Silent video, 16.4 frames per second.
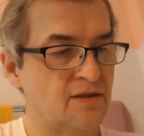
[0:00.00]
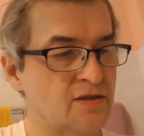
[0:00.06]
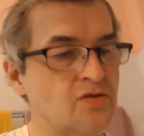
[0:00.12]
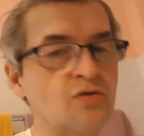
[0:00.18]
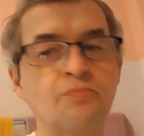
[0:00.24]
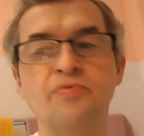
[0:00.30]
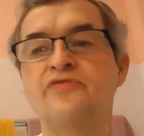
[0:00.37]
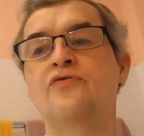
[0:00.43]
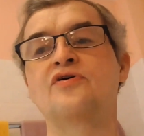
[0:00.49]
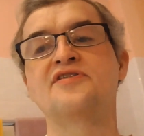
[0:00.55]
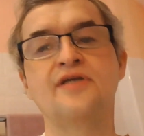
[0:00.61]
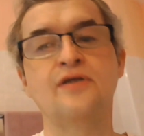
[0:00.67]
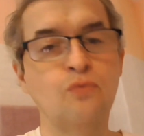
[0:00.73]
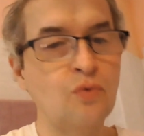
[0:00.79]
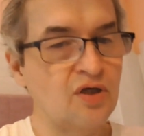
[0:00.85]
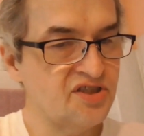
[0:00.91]
So before I
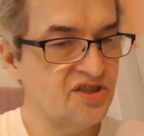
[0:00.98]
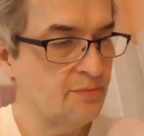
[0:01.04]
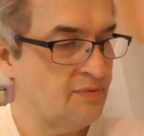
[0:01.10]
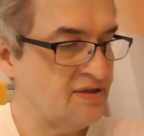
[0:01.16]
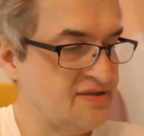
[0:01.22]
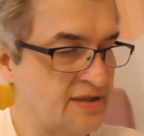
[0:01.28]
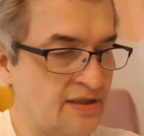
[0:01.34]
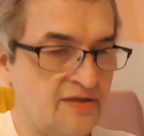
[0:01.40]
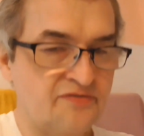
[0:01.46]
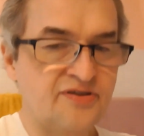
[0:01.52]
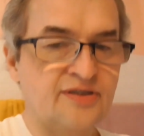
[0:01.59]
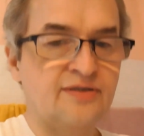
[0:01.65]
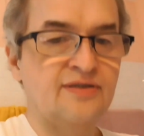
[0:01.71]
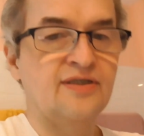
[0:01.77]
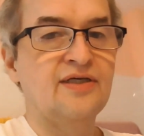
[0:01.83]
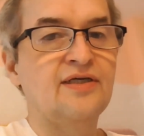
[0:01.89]
start washing myself
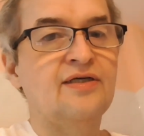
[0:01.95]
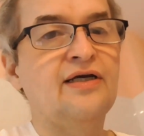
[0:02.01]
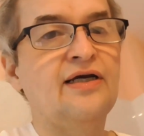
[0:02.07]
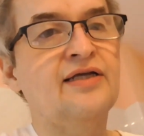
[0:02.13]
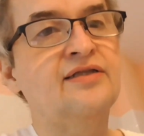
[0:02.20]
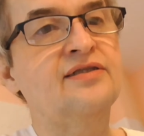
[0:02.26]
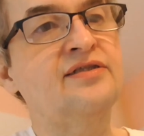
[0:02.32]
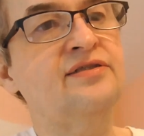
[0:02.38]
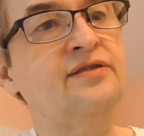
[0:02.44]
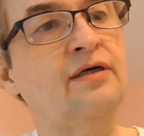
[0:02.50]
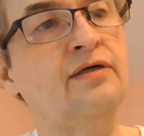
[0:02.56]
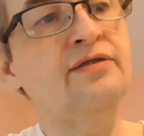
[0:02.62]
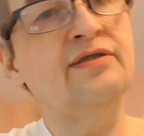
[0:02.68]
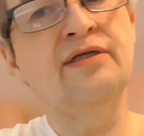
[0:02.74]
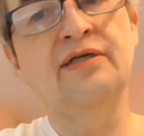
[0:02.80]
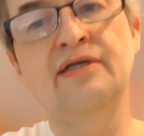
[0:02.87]
here and
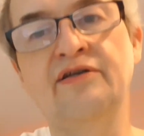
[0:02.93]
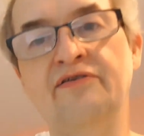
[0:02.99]
start,